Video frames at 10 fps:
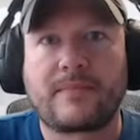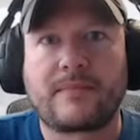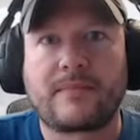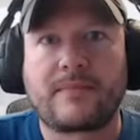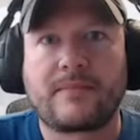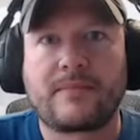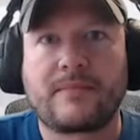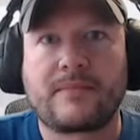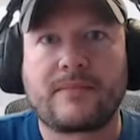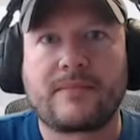
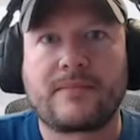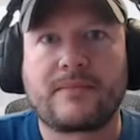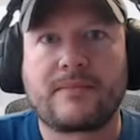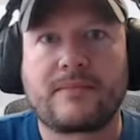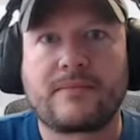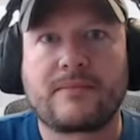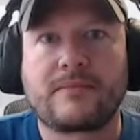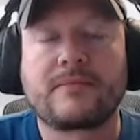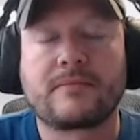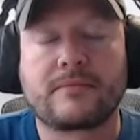
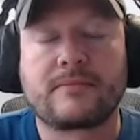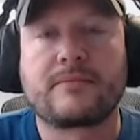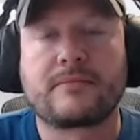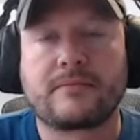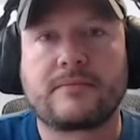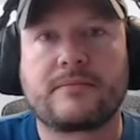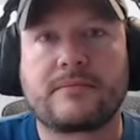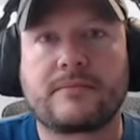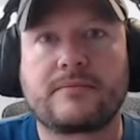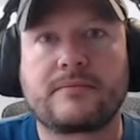
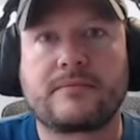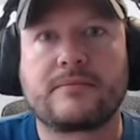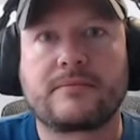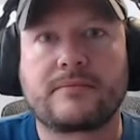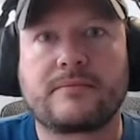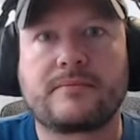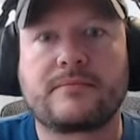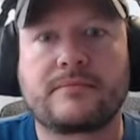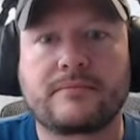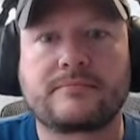
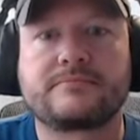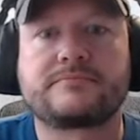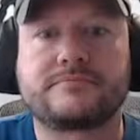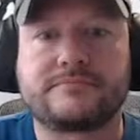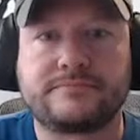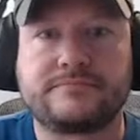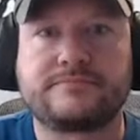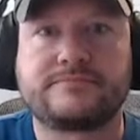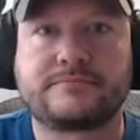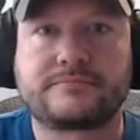
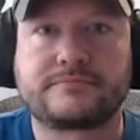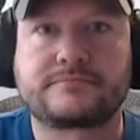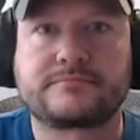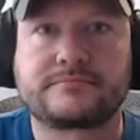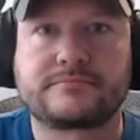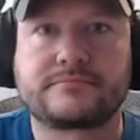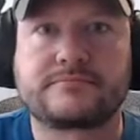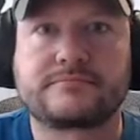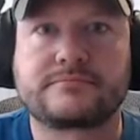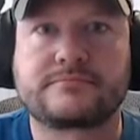
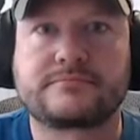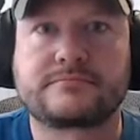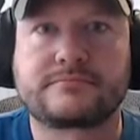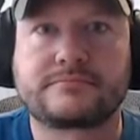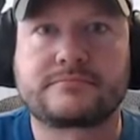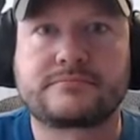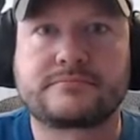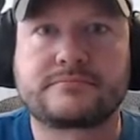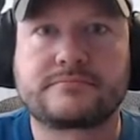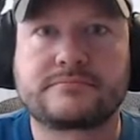
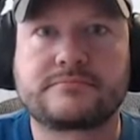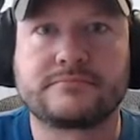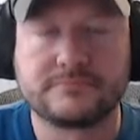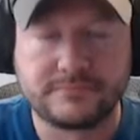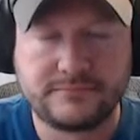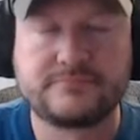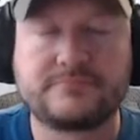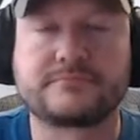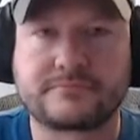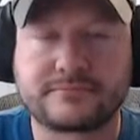The person shown says nothing.